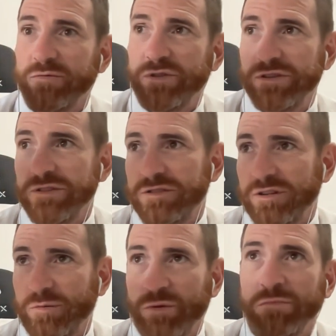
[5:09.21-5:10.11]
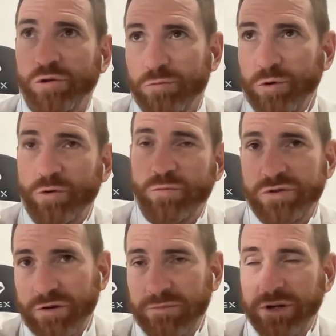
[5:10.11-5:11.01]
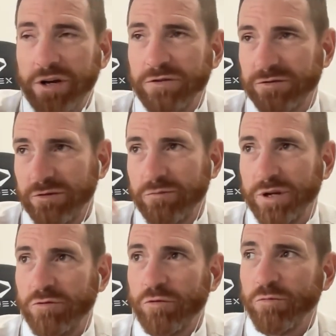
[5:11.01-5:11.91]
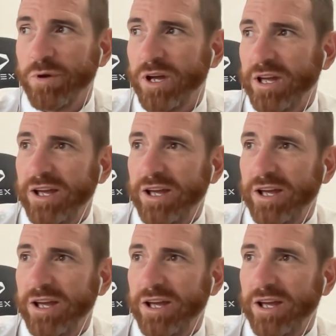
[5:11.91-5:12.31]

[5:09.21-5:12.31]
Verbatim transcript: which is uh, with Blue Moon, which are up the coast, they're a big group,